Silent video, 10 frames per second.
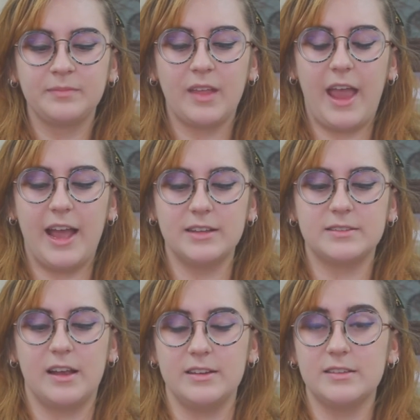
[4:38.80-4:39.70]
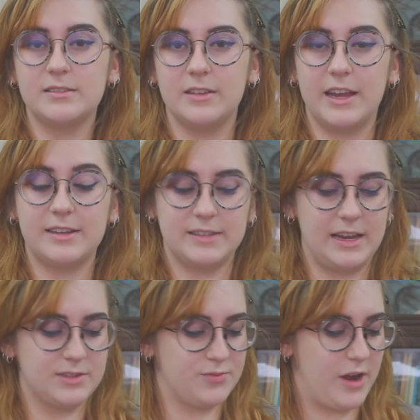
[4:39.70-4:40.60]
at sites like
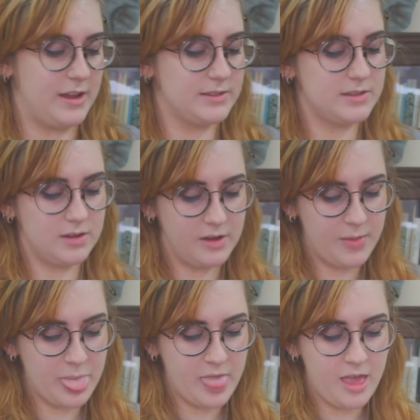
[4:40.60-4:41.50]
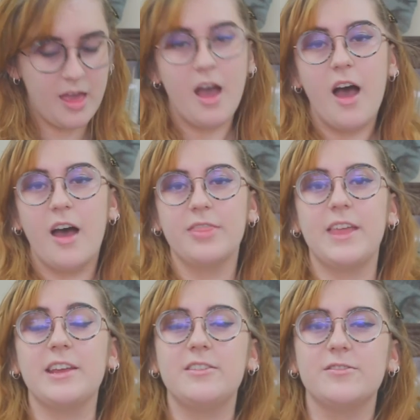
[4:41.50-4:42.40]
Saints Rest.
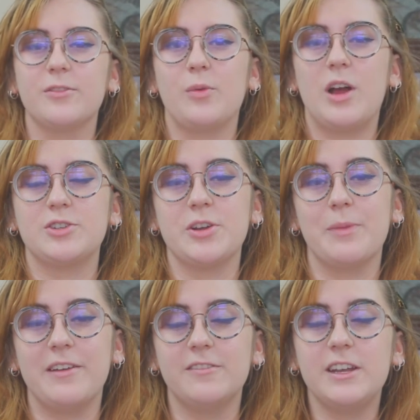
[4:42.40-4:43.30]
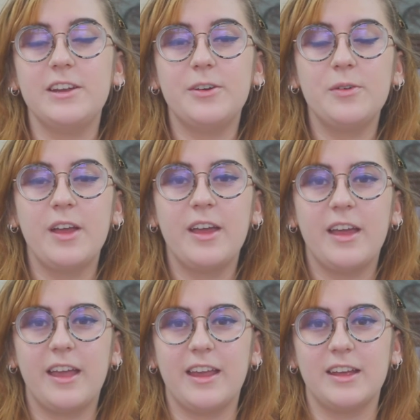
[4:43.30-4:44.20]
Thank you for watching my video,
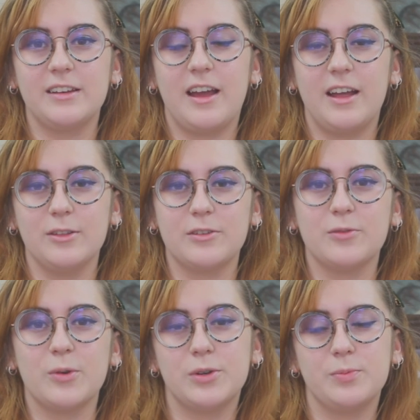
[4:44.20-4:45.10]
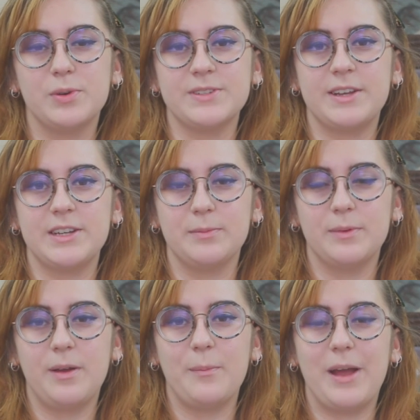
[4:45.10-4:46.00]
and I look forward to
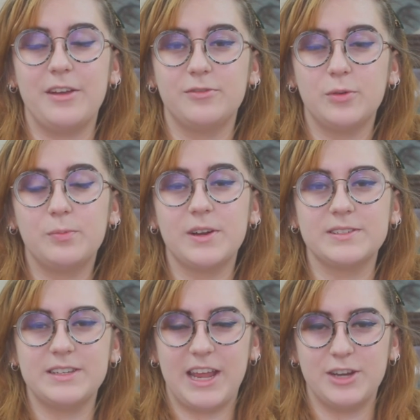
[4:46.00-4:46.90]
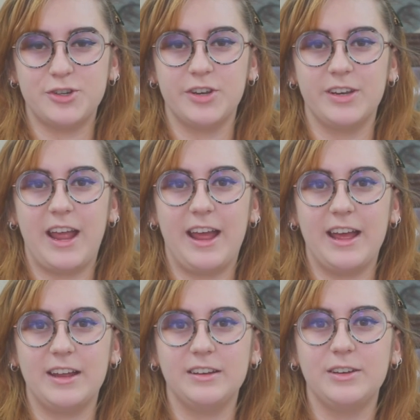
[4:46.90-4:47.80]
presenting my full presentation
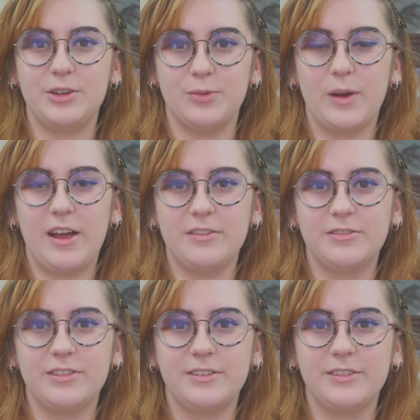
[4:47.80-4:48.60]
at UURAF.